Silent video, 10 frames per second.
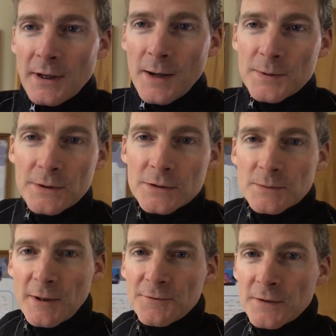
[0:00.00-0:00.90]
I'll be
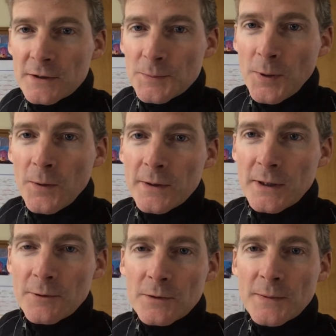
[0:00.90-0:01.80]
using my finger to
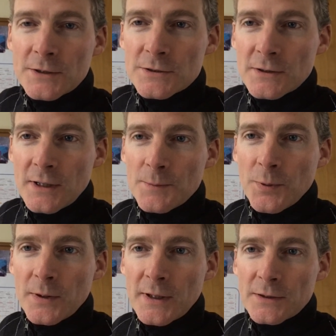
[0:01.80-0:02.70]
point and I want to make sure that I'm
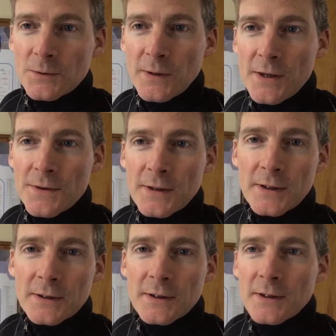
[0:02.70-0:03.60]
pointing at the right
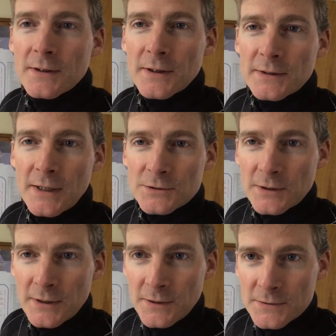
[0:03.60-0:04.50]
thing. Like that, so
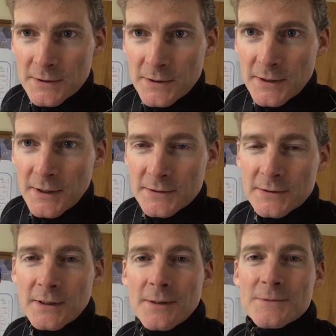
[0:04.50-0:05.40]
get used to
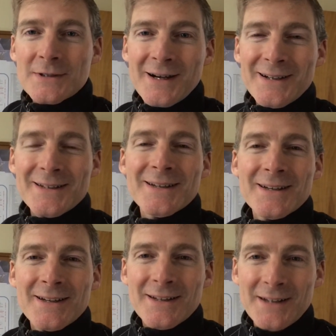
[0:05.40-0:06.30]
this. Sorry
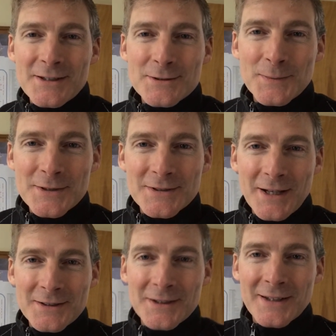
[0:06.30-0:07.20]
not so much
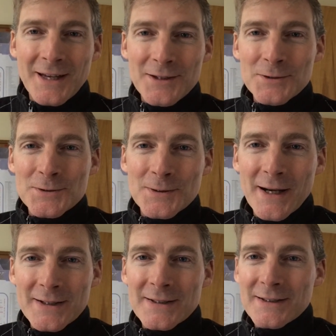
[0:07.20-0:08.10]
like looking at you
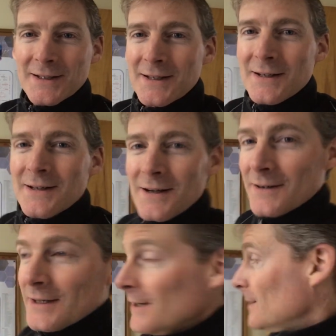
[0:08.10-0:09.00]
directly.
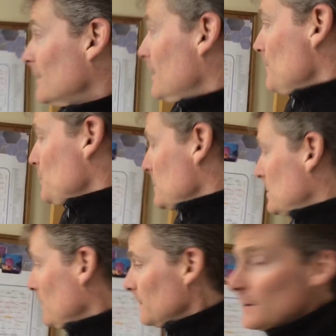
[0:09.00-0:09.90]
Okay,
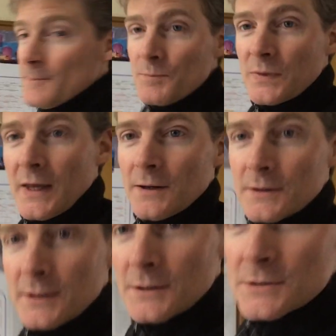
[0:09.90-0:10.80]
so
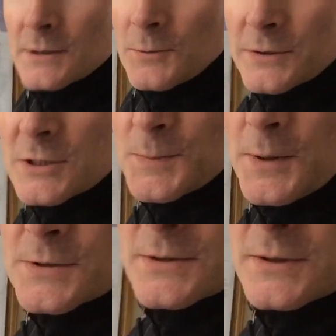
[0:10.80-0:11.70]
now here's what this
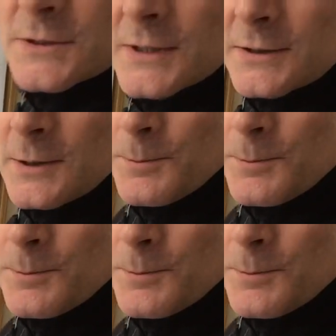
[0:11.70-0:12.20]
poster looks like.